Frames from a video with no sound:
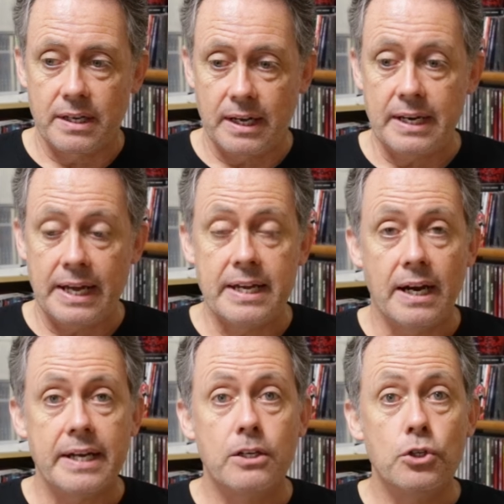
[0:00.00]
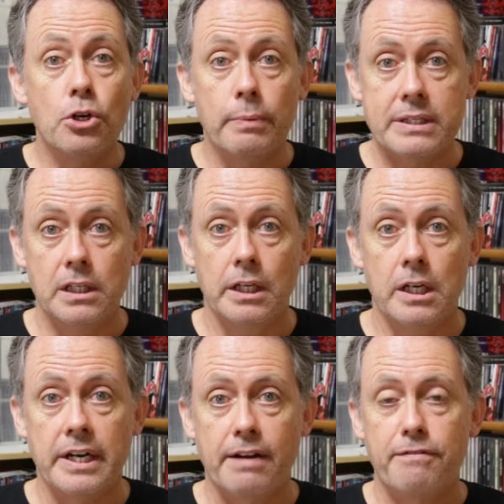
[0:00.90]
an AI could do its
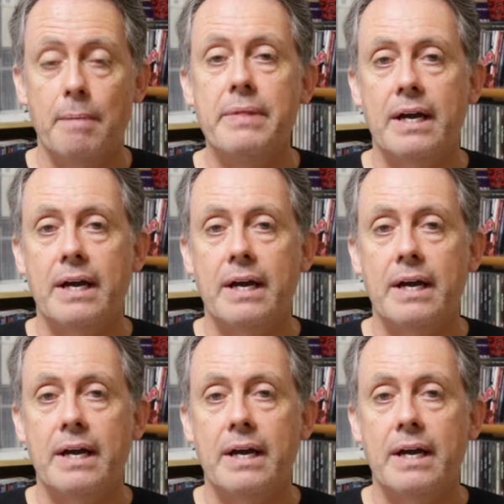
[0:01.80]
learning from